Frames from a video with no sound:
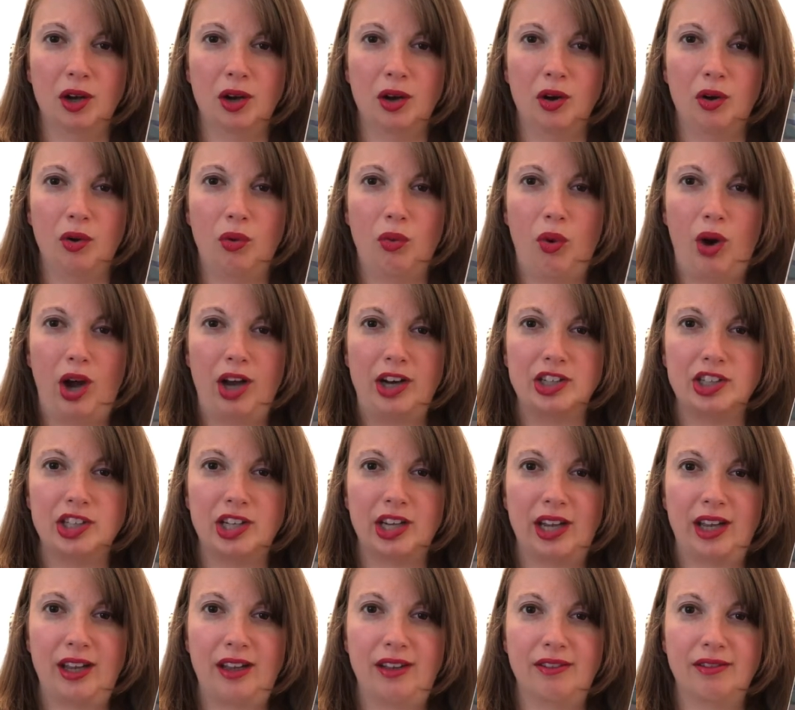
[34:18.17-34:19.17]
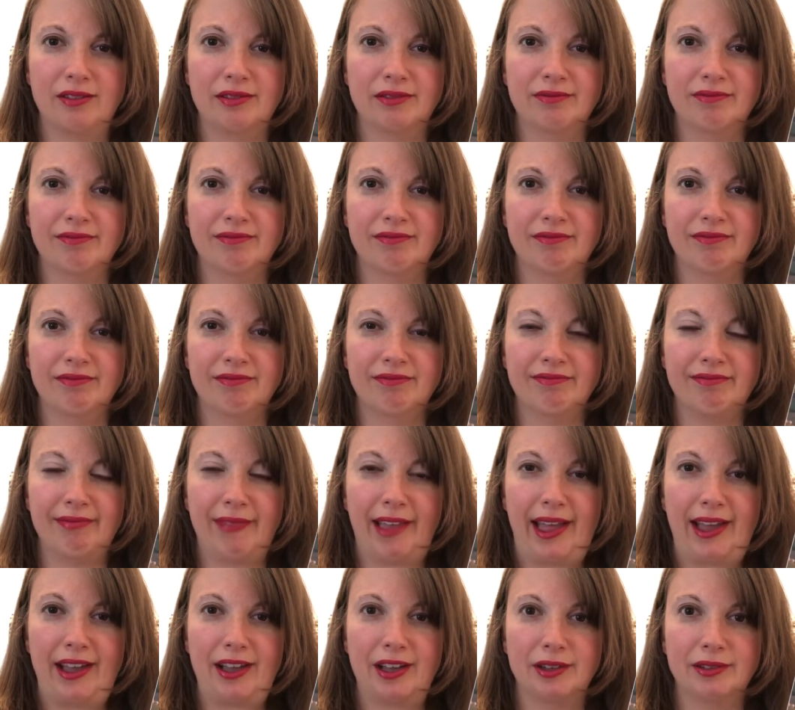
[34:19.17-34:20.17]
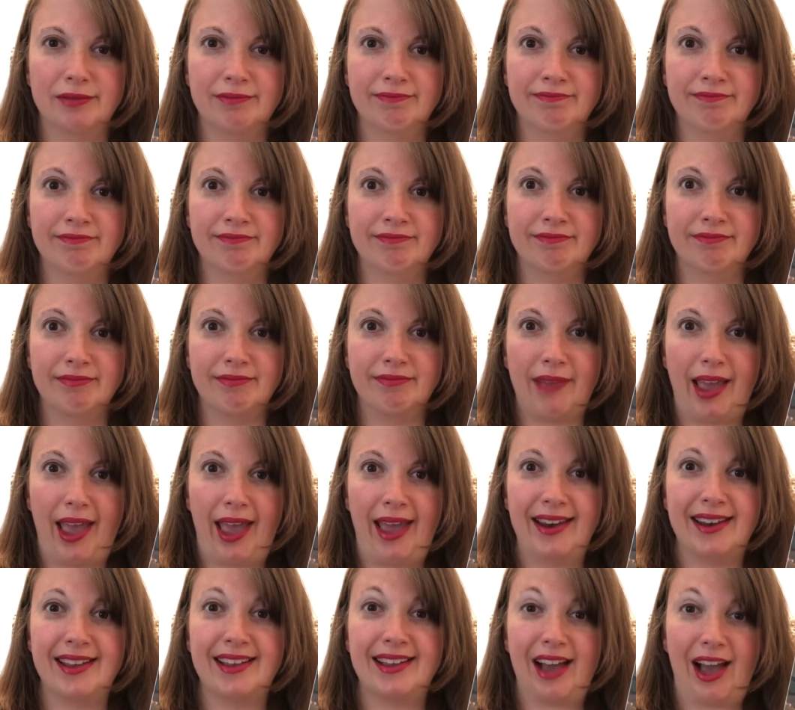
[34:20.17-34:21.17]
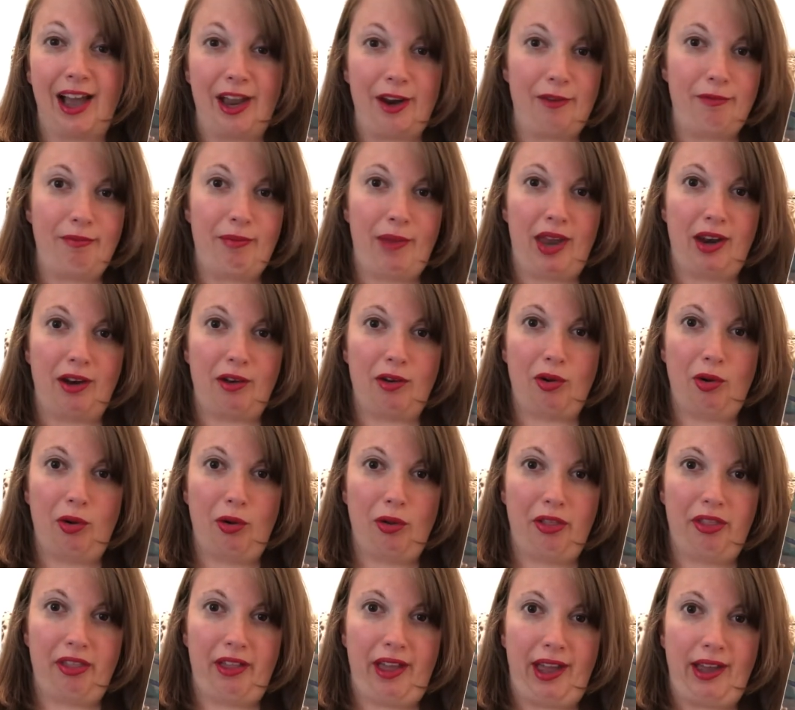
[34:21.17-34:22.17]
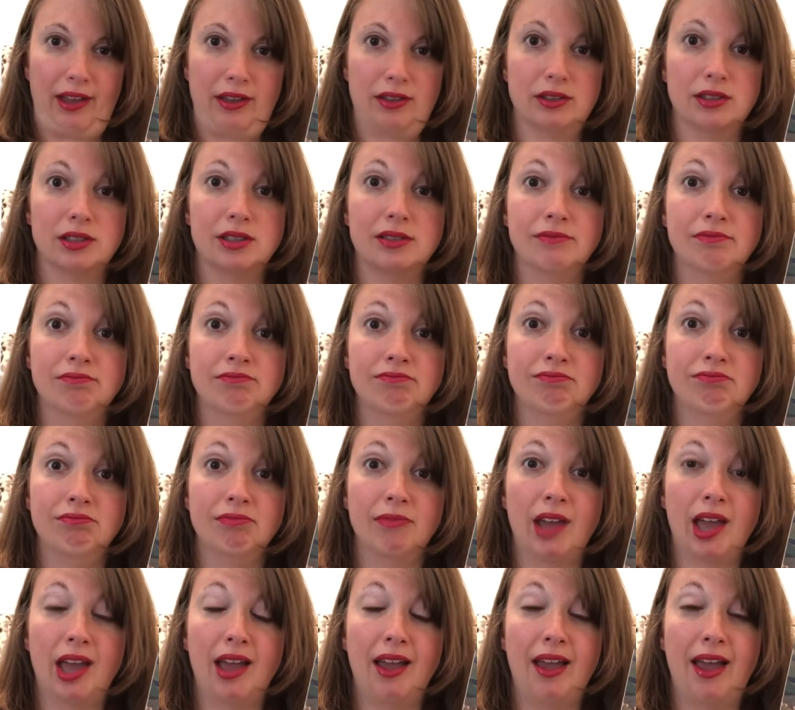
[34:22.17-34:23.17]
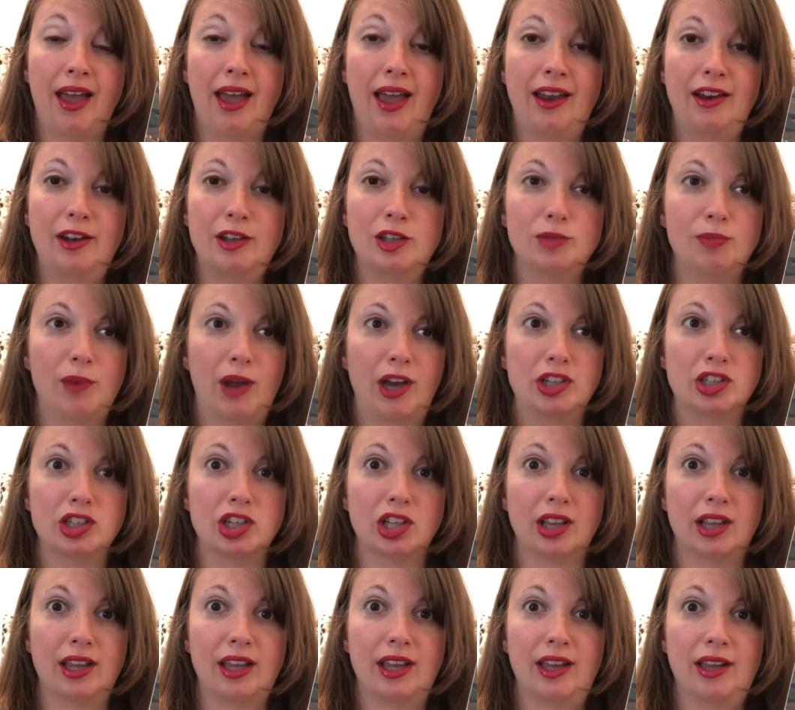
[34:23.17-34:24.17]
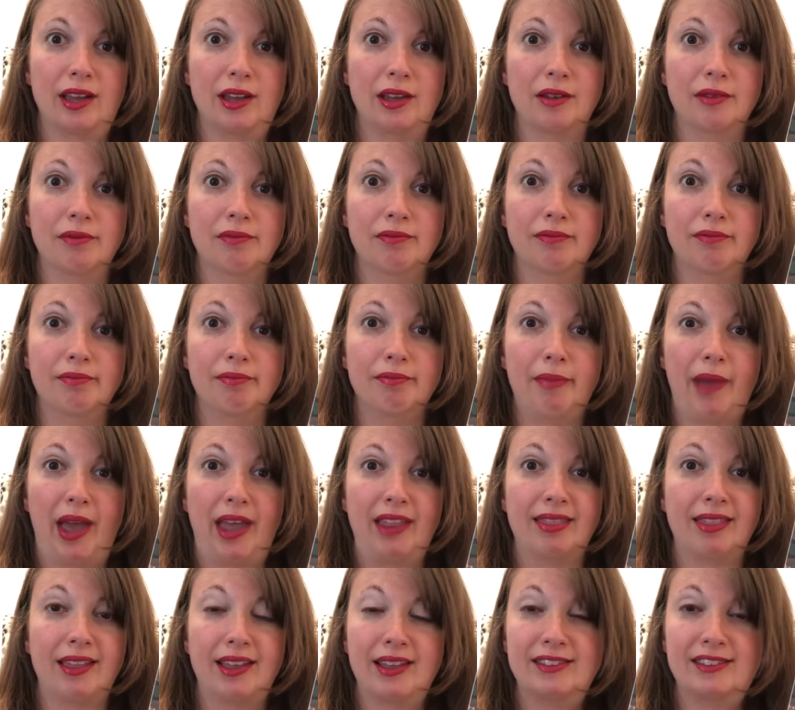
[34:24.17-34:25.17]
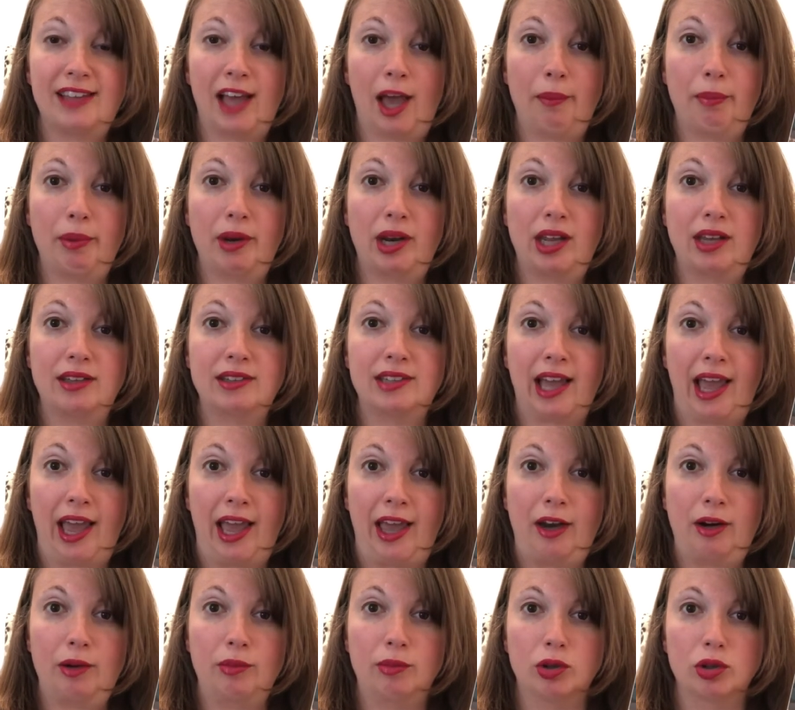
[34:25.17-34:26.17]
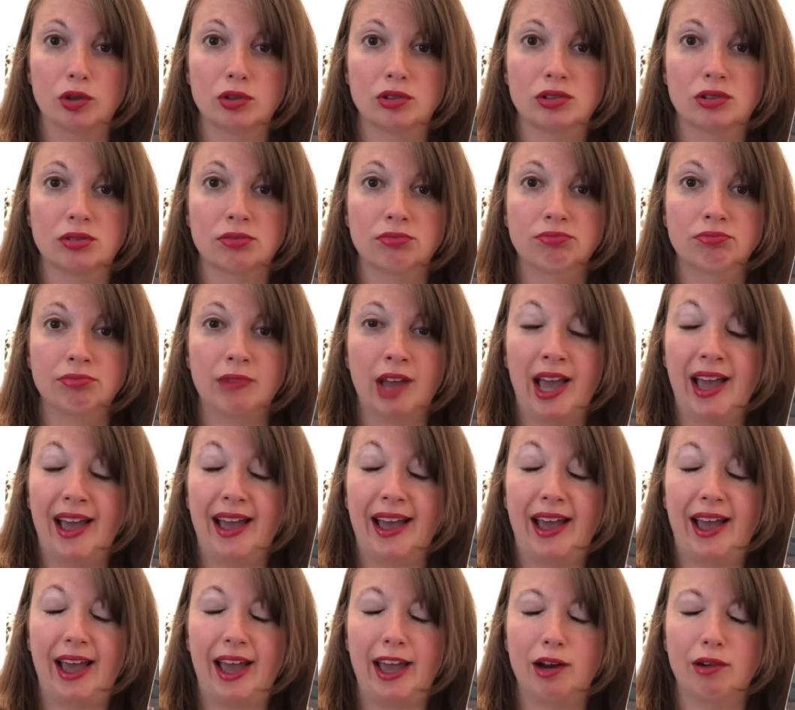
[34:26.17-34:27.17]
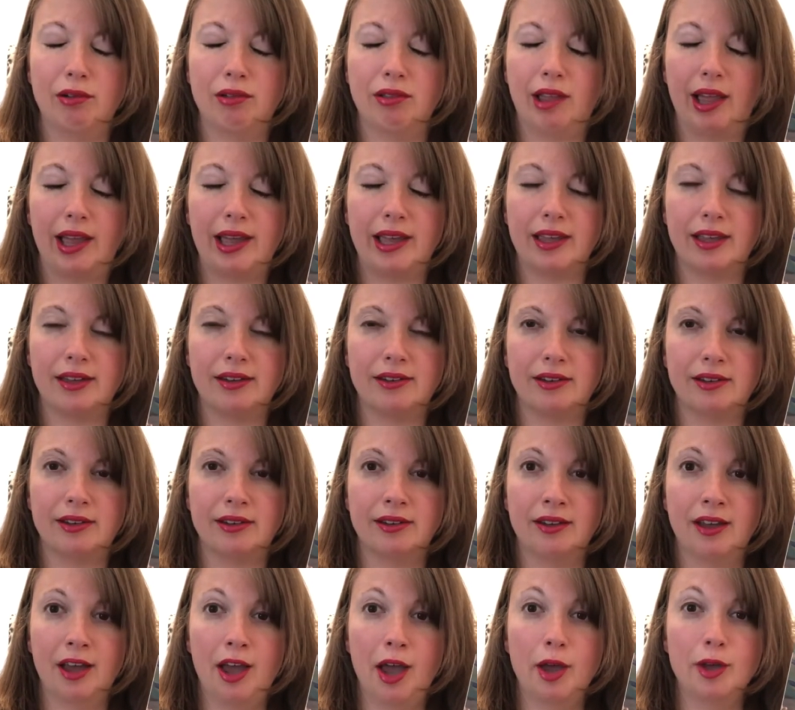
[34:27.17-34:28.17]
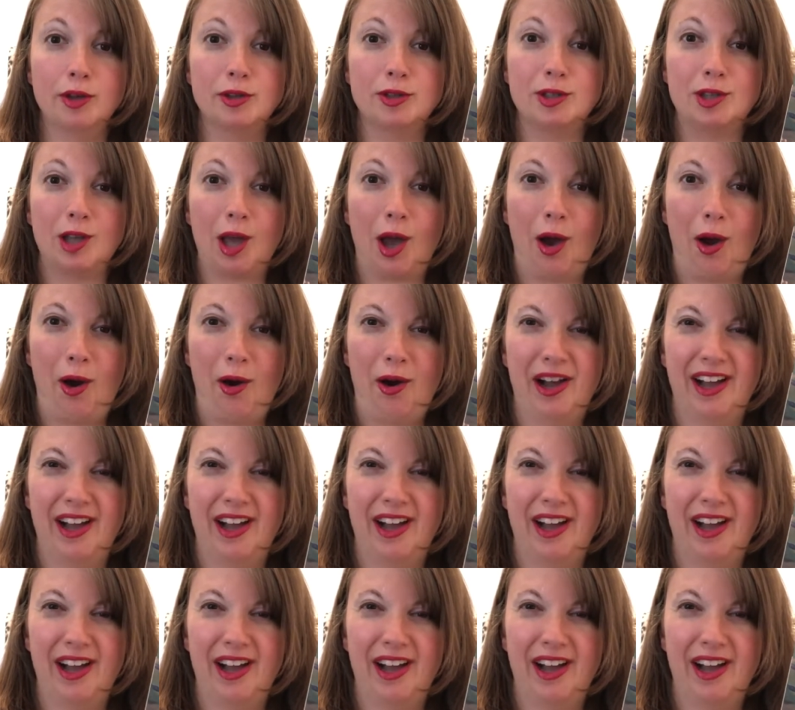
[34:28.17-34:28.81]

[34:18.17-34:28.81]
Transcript: watching like any kind of medical things, and especially bad things happening to animals. I don't like it. So